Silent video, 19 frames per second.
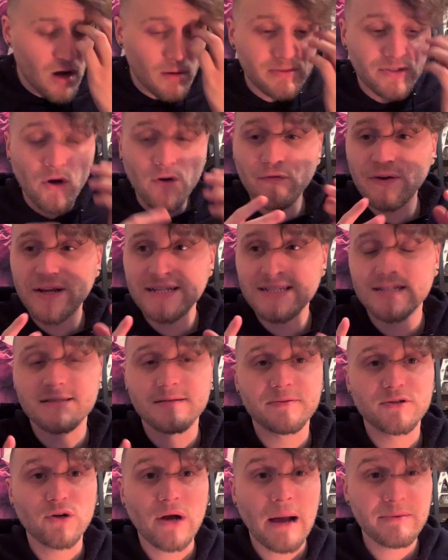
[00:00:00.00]
Don't forget to
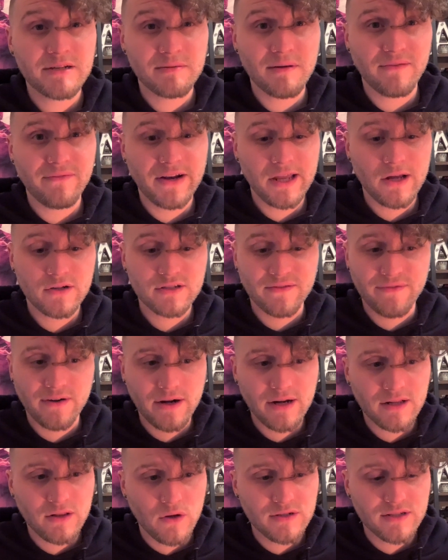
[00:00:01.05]
subscribe to my videos. I'm
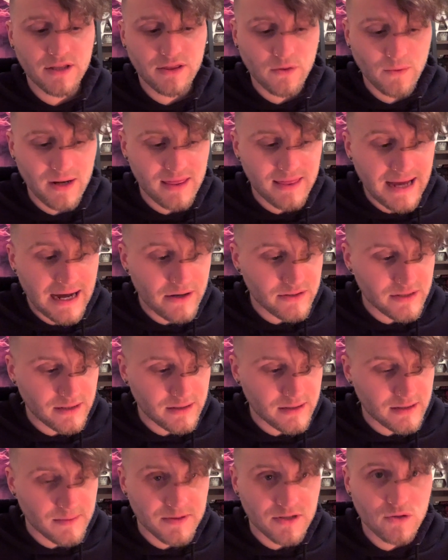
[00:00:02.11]
very close to 3,000
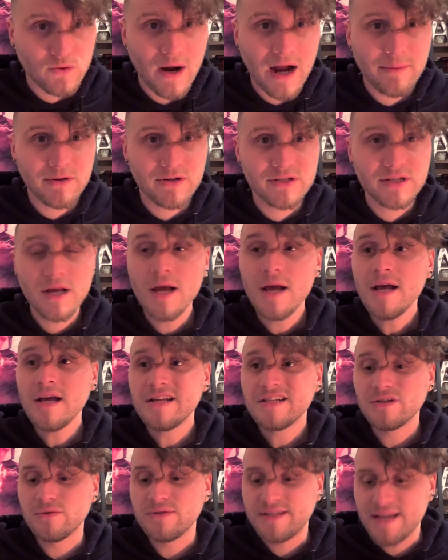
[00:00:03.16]
subscribers,
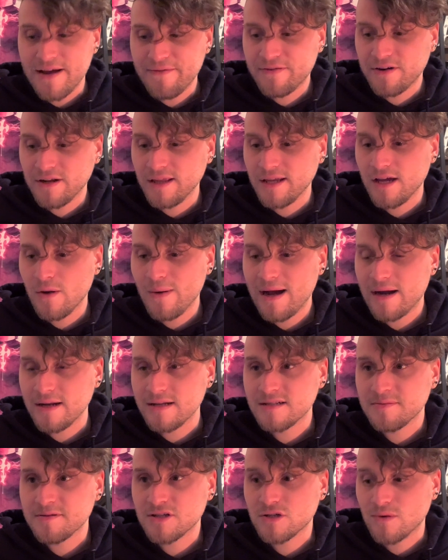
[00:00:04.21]
so definitely go out and
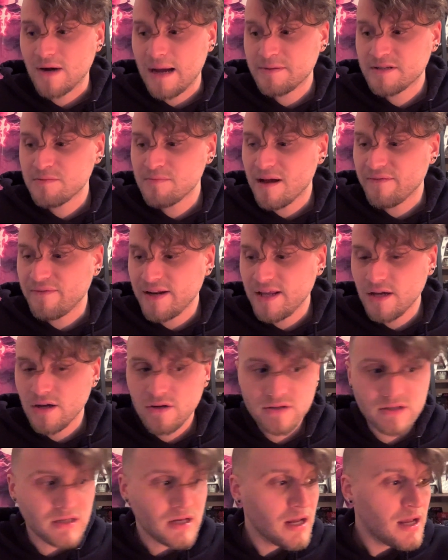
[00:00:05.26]
subscribe to my
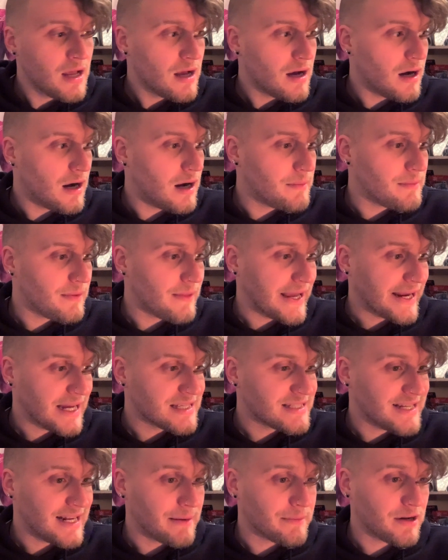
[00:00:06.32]
videos. Like I
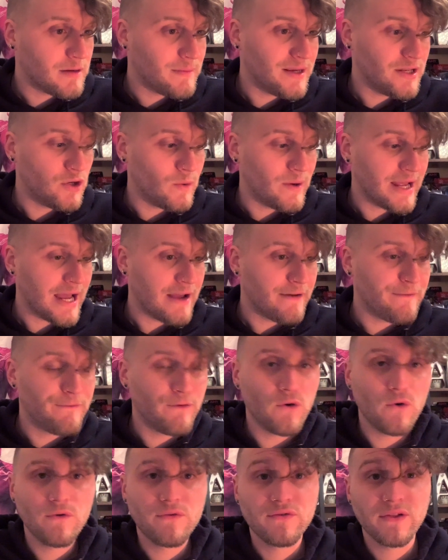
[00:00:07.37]
said, I'm going to be doing a
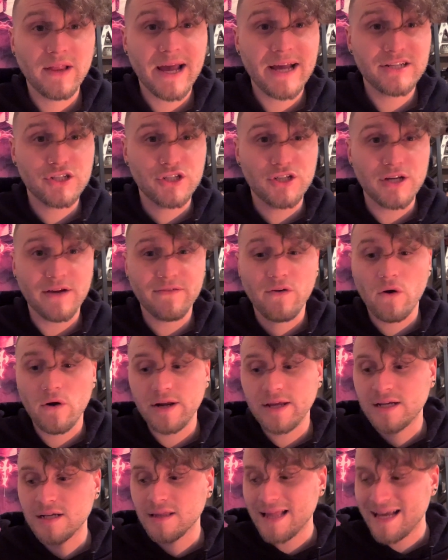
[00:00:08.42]
full-fledged Jeff Hardy
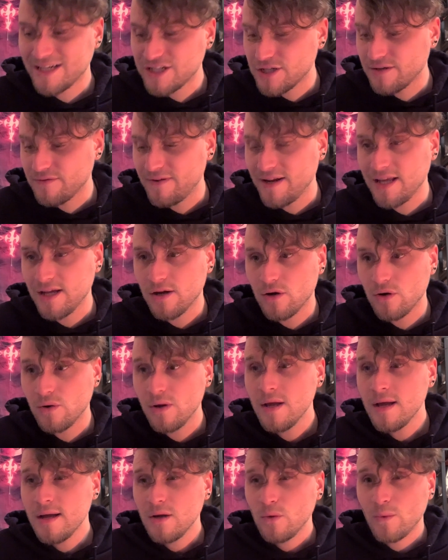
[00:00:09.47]
collection video,
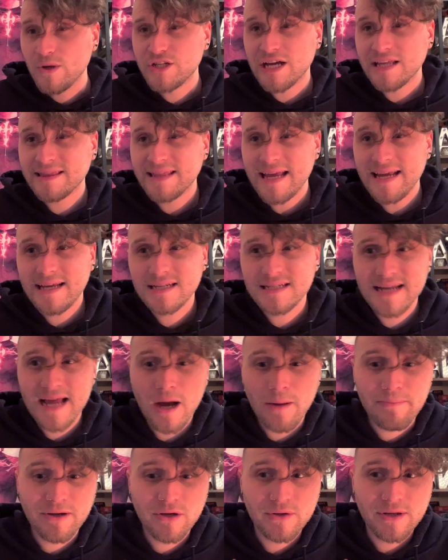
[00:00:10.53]
which I think is now
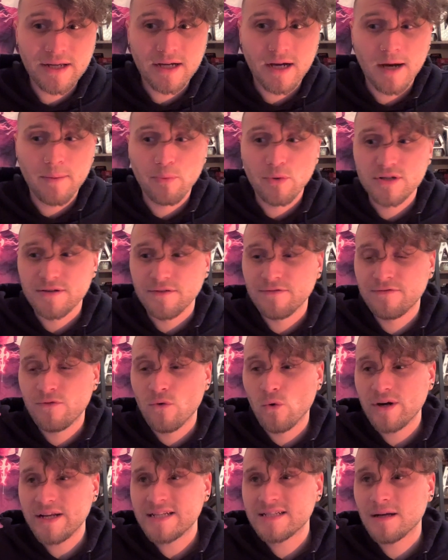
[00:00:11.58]
building upwards of
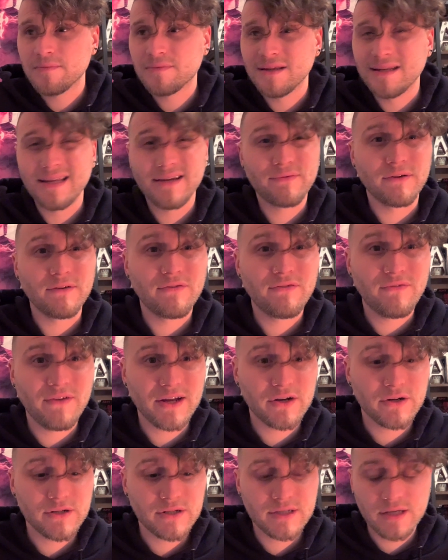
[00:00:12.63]
40-something different
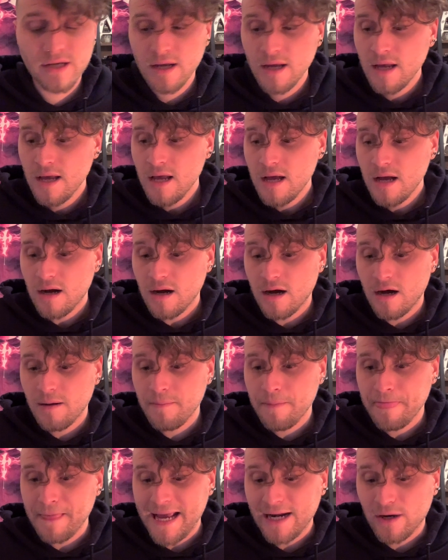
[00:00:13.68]
figures.
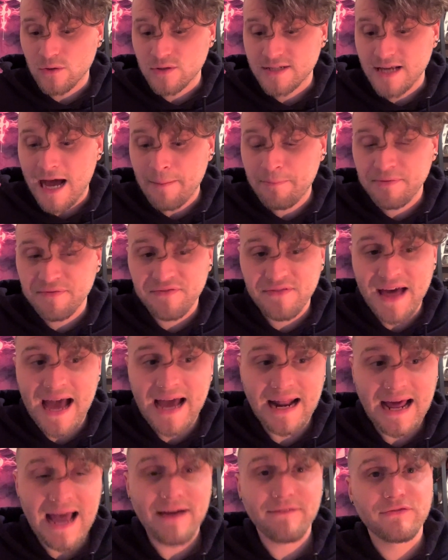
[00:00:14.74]
And on top of
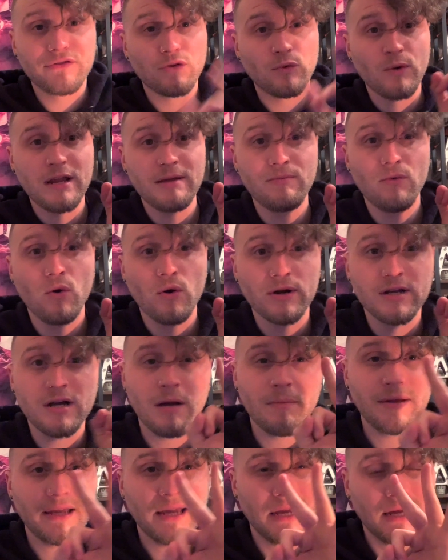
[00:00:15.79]
that, I have 3 more
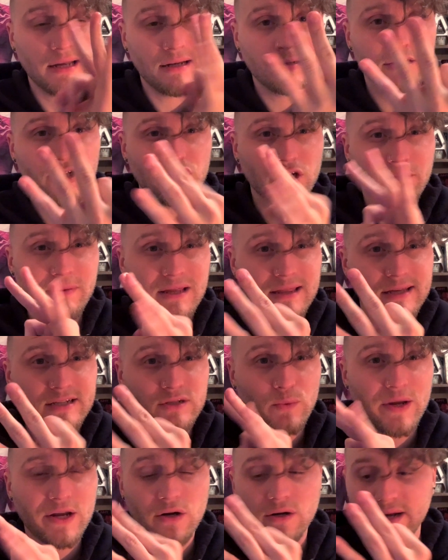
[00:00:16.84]
coming in, should be this
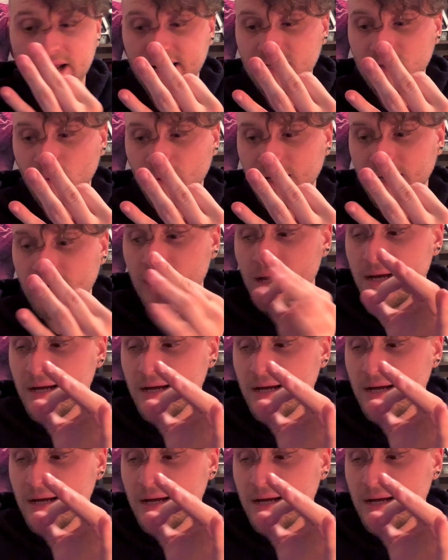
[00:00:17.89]
week or next week.